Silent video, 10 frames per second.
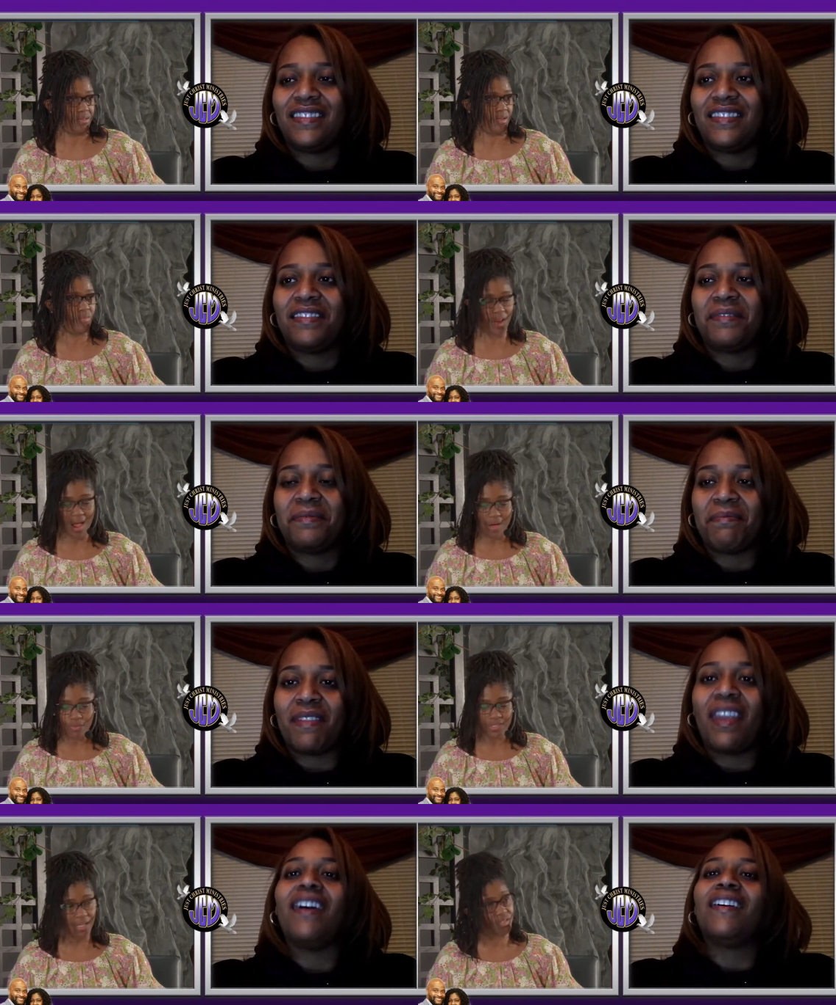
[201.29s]
Speaker 1: I mean, I
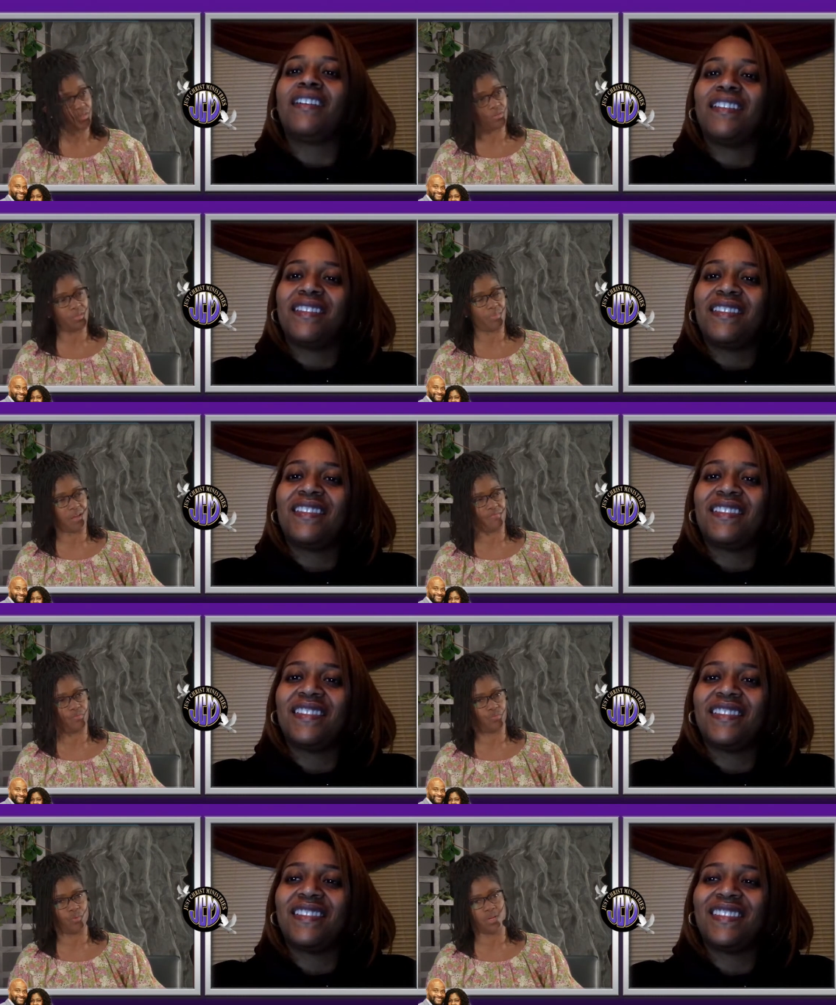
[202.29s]
was like totally
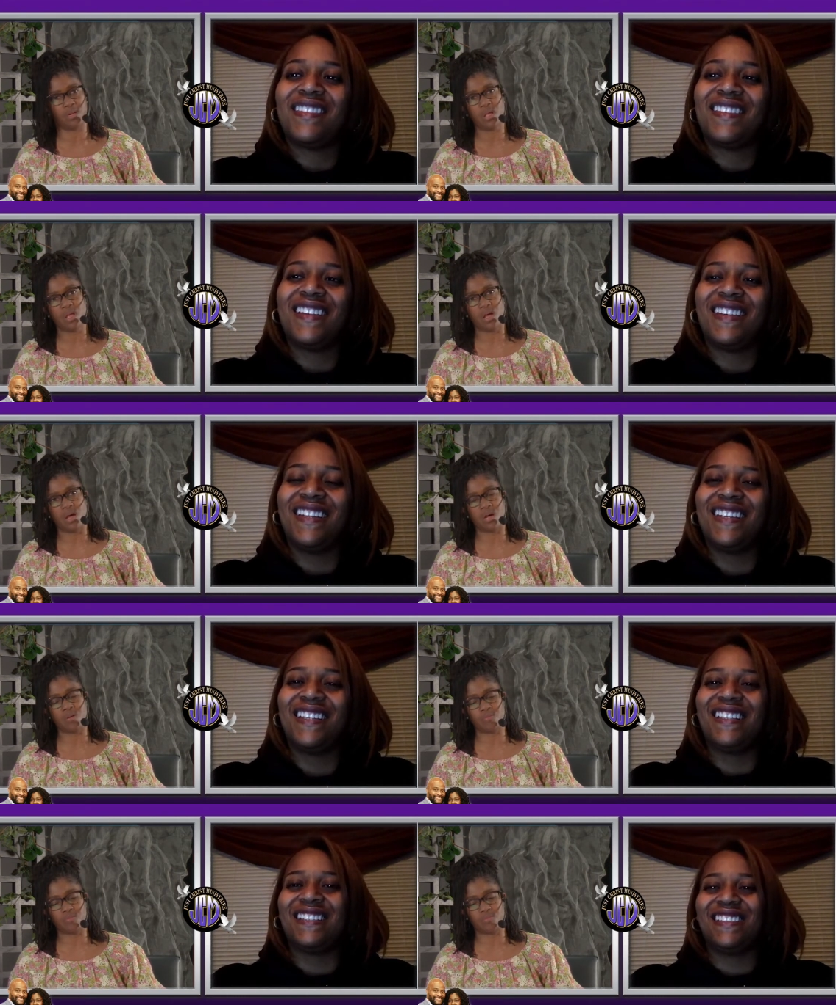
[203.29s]
baffled when
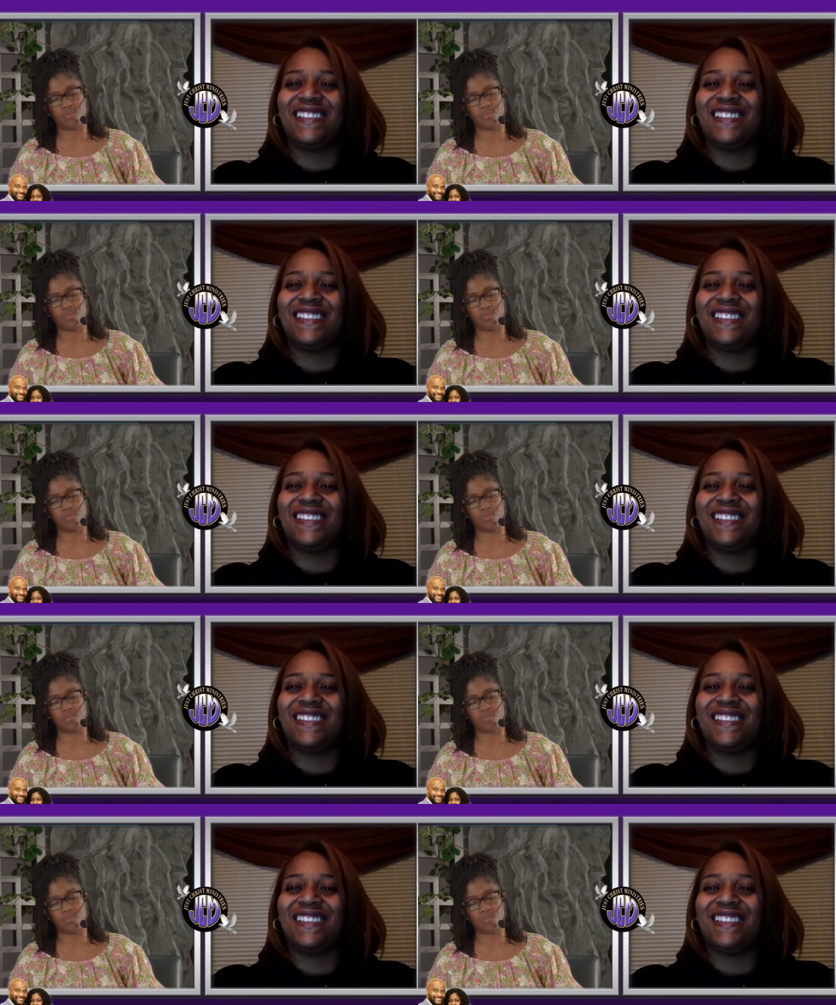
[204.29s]
um,